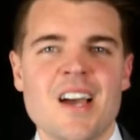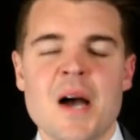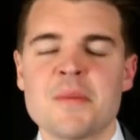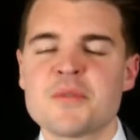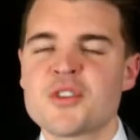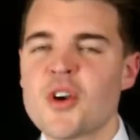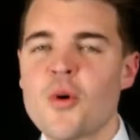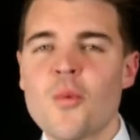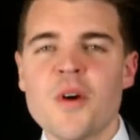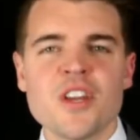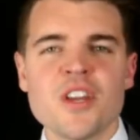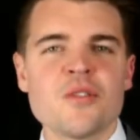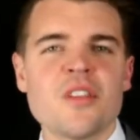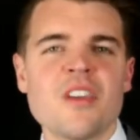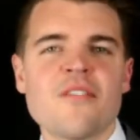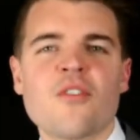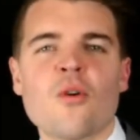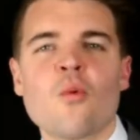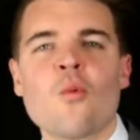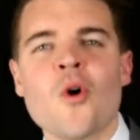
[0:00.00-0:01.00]
I'm sure when you
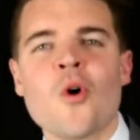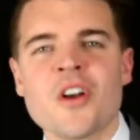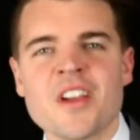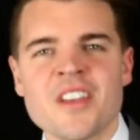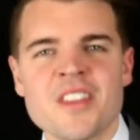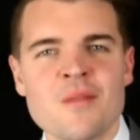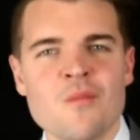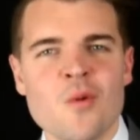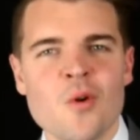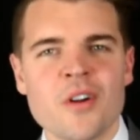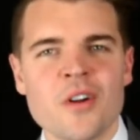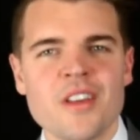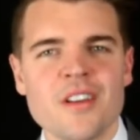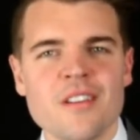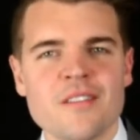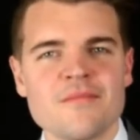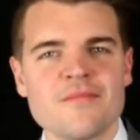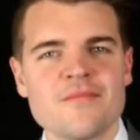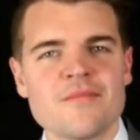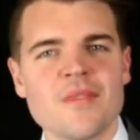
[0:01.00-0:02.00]
leave for work in the
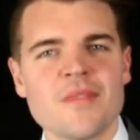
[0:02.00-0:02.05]
morning,